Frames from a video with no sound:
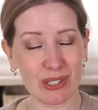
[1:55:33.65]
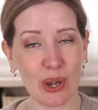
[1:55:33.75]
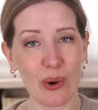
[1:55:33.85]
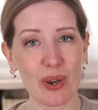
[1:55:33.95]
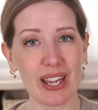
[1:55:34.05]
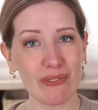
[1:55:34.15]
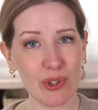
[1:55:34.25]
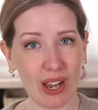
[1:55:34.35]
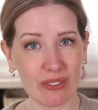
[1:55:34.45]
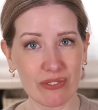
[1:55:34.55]
So if
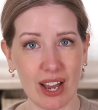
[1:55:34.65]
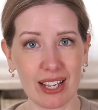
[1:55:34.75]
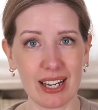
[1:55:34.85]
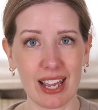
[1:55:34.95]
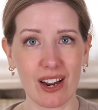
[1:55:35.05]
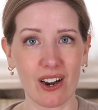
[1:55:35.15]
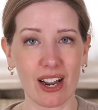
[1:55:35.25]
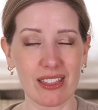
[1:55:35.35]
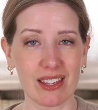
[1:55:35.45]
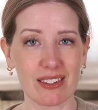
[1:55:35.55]
you have fine hair,
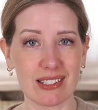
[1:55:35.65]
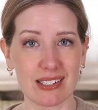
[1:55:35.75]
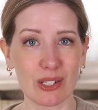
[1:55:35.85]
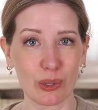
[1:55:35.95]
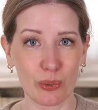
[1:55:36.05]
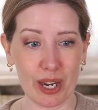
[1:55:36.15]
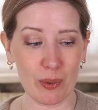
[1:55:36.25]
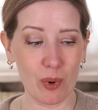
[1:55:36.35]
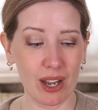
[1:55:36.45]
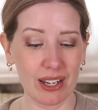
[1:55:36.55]
I think this is a
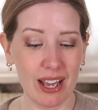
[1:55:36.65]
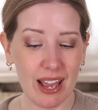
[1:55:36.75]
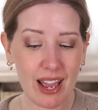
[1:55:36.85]
great one.